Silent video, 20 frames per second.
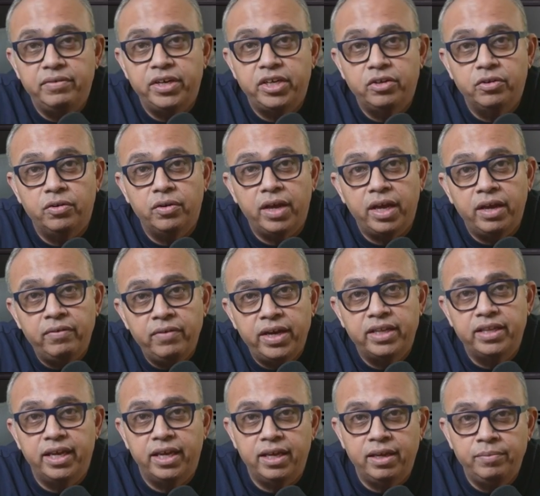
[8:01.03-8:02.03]
to evade
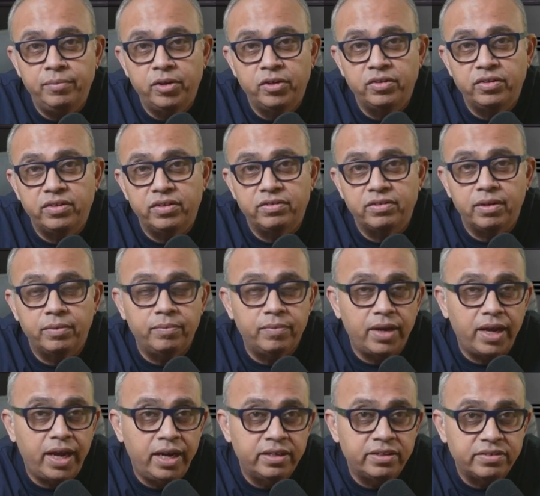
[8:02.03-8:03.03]
the immune system
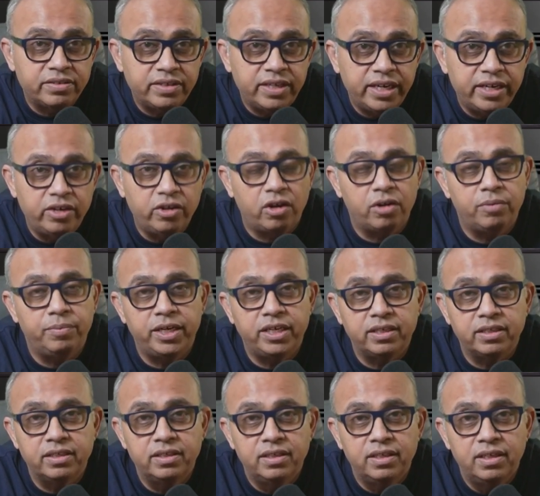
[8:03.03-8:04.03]
and stay dormant.
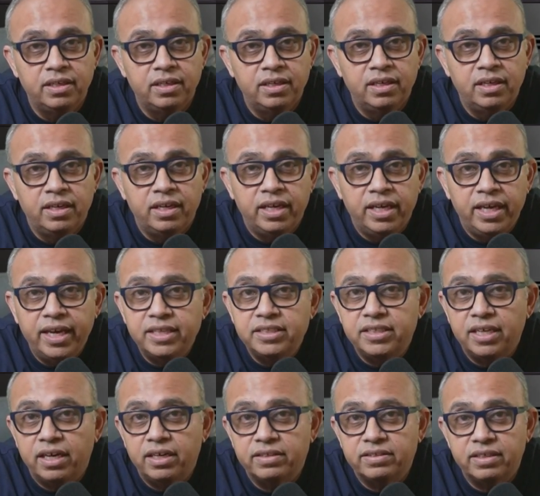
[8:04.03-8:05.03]

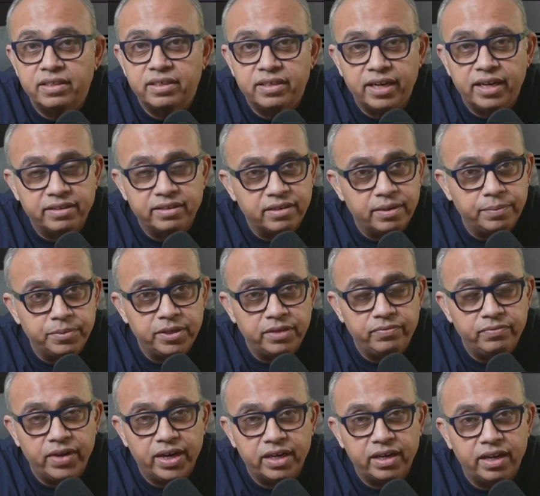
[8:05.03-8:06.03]
AHR is a transcription
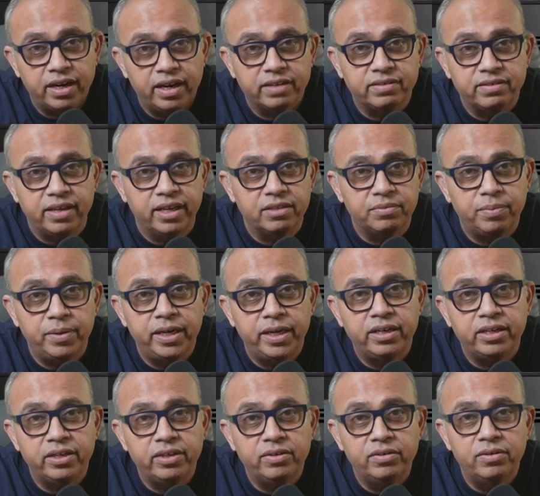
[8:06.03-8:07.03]
factor, as I explained
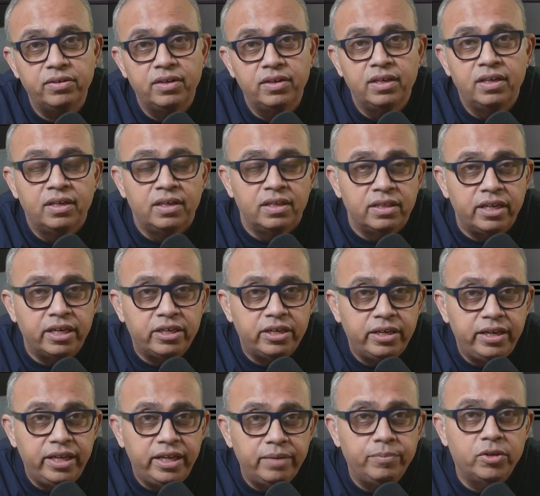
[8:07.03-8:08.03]
to you. The
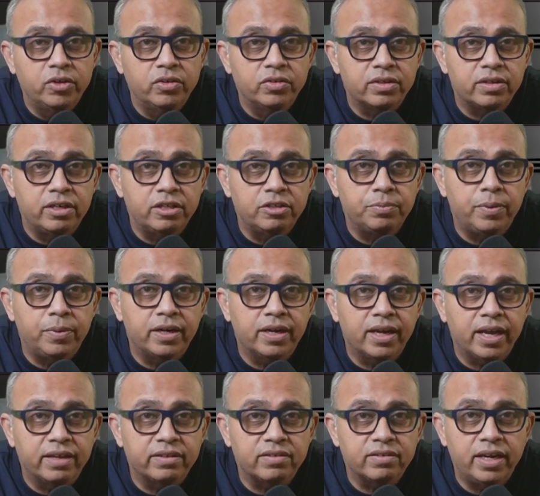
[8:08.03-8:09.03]
team used
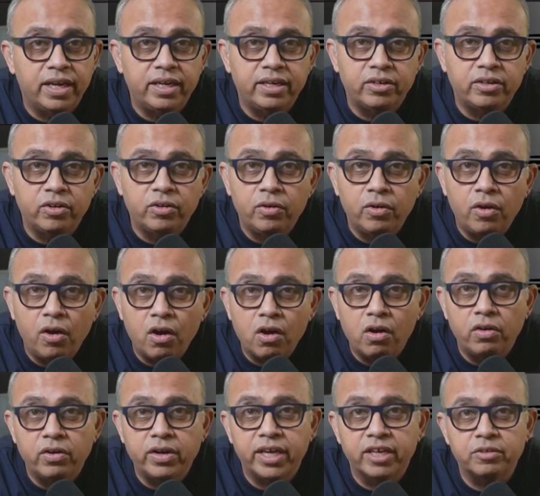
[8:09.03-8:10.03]
CRISPR-Cas9 to knock
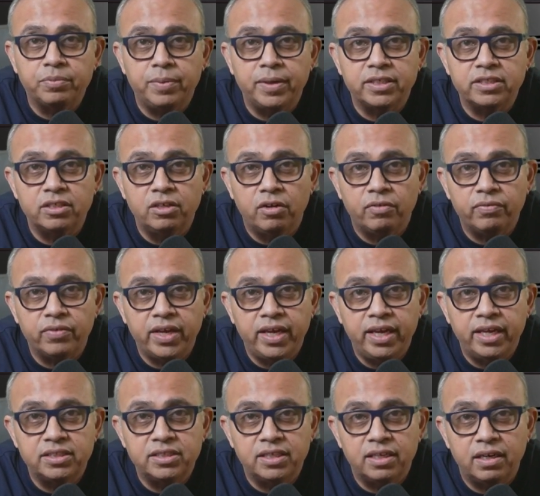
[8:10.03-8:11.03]
out expression of
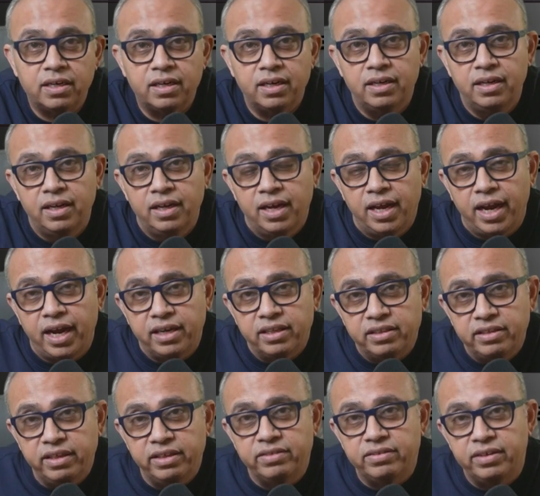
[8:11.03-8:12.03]
AHR, and
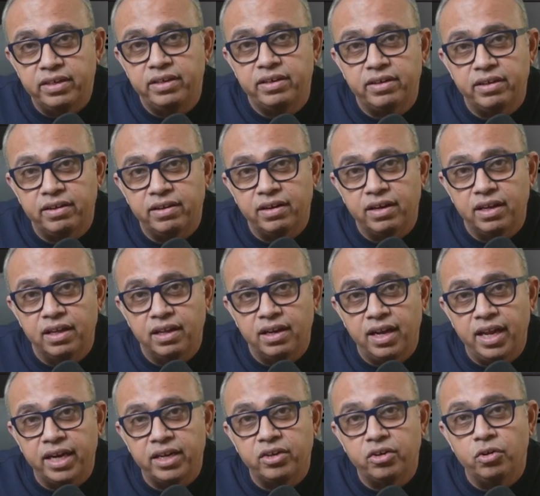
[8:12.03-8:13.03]
this in turn
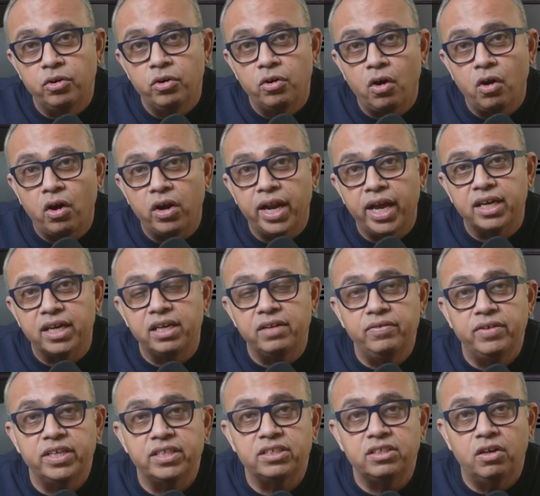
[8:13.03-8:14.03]
led to
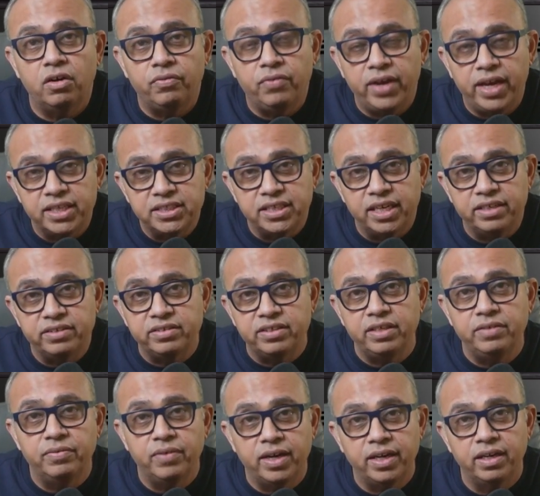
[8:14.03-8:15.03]
non-activation of
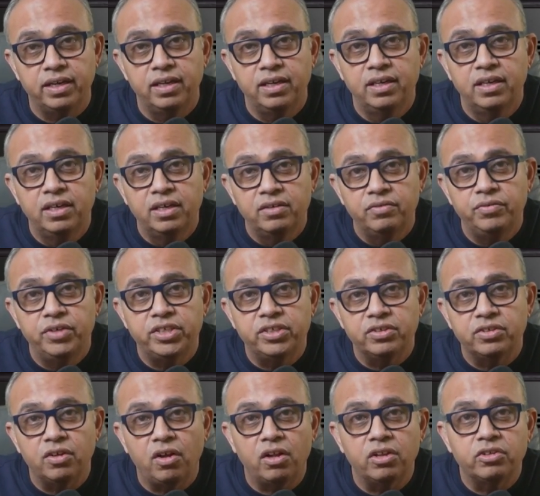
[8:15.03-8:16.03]
HIC1, which is
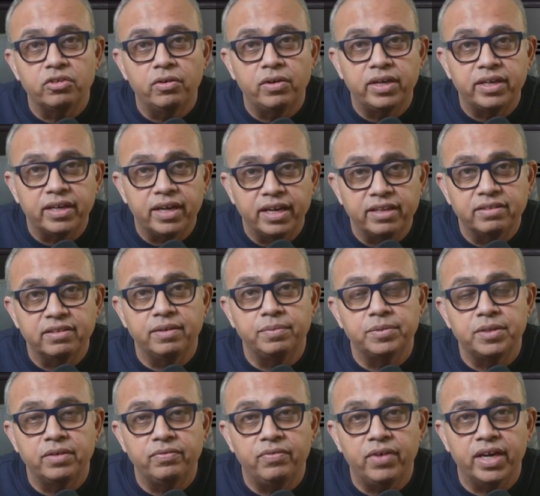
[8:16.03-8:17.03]
also a
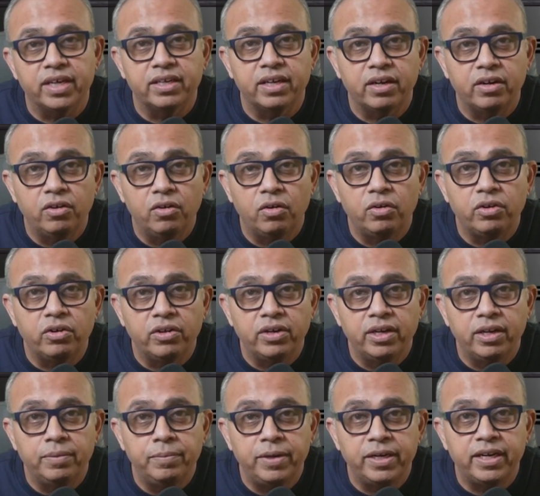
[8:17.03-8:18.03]
transcription factor known to
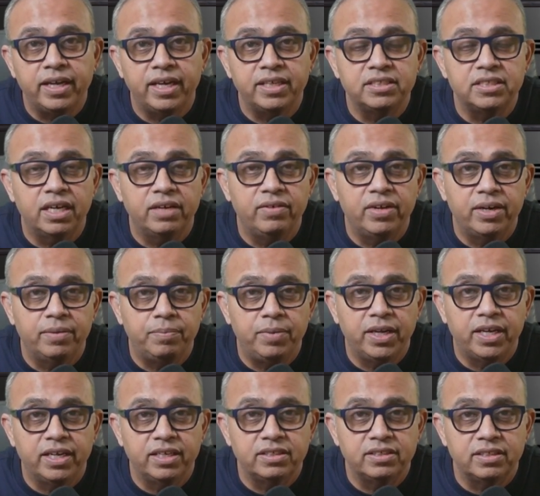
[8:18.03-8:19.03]
inhibit HIV
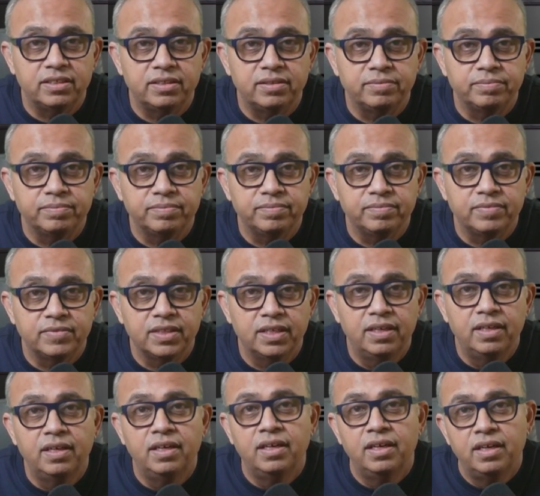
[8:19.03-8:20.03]
replication.
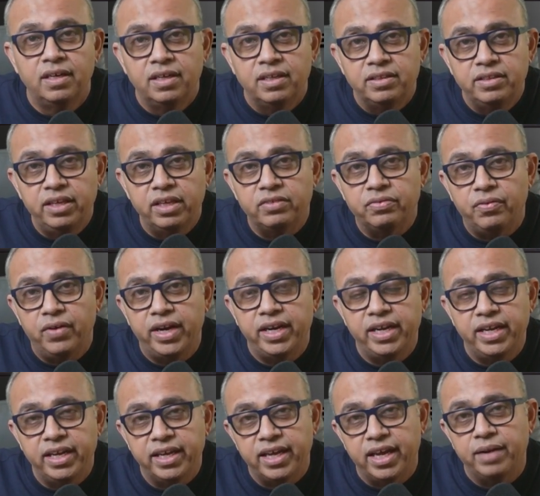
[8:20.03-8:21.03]
This
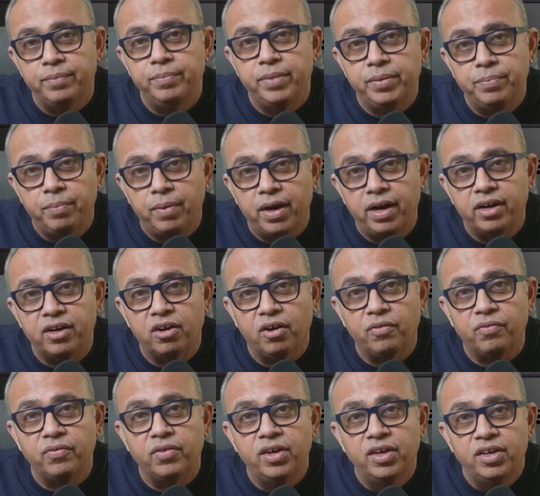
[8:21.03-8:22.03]
finding can be part
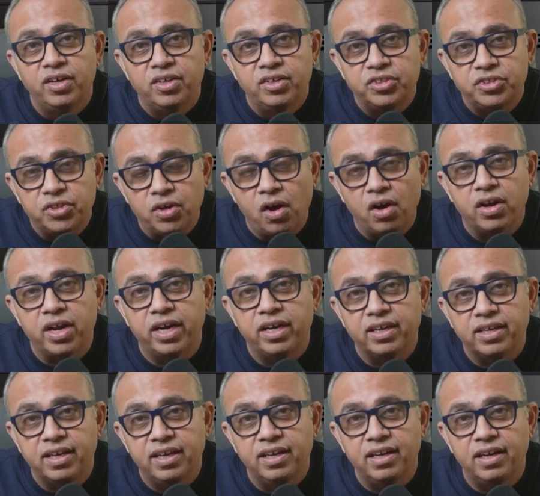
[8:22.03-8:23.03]
of shock and
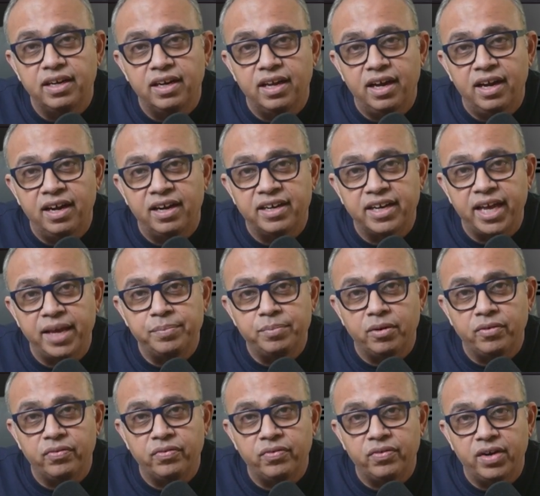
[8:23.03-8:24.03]
kill type of
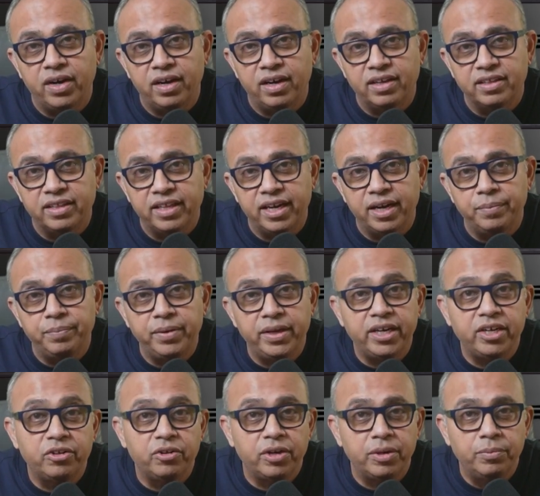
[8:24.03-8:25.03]
therapy
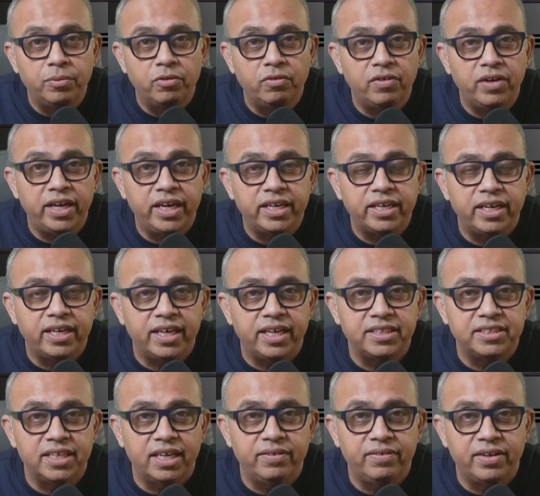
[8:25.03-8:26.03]
to remove latent
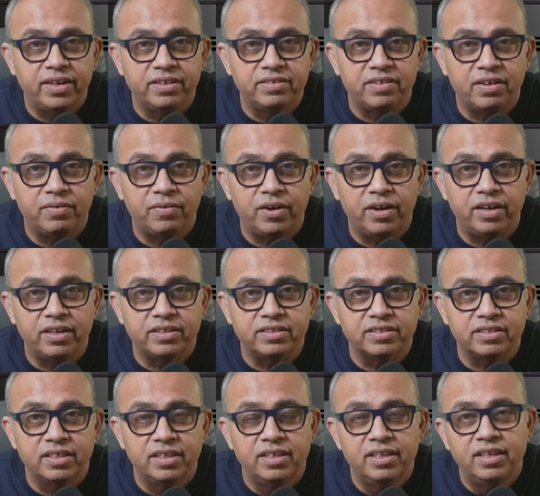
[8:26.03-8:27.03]
HIV
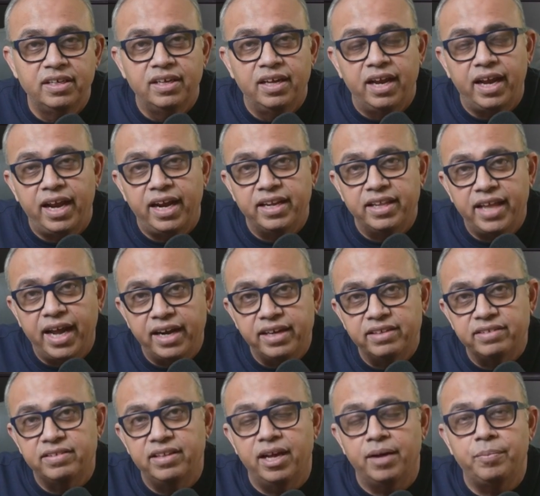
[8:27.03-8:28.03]
reservoirs. And that
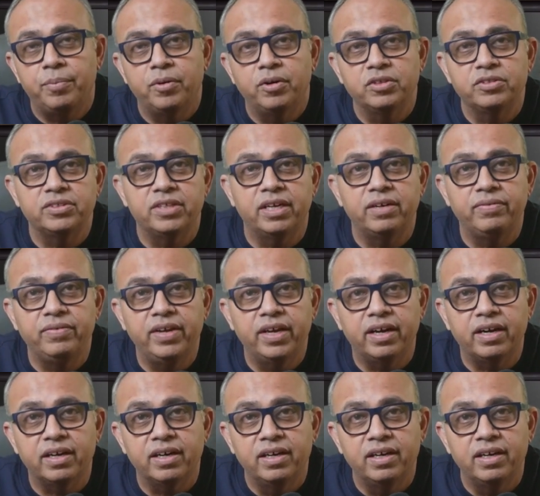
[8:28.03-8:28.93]
is the approach that we are